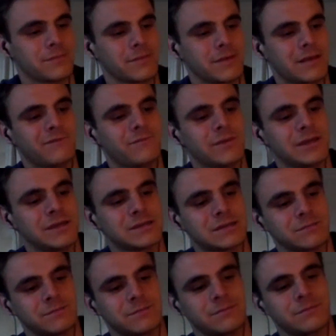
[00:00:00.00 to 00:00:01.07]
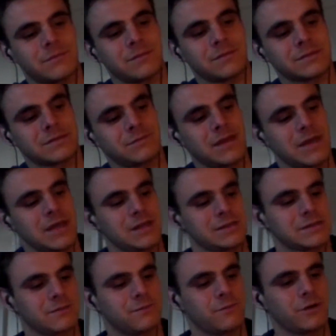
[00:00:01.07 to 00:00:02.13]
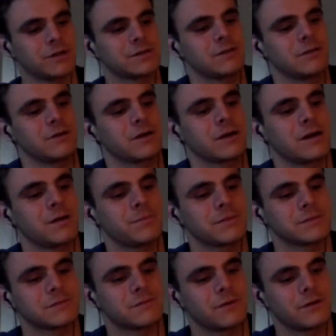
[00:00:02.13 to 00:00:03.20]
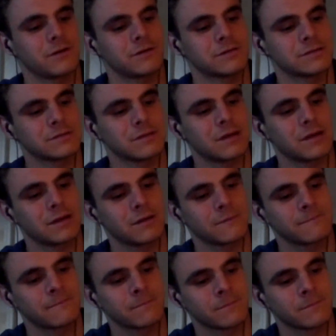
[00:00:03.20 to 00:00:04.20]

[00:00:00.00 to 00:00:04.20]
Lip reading: give me some hints of what to look up as far as like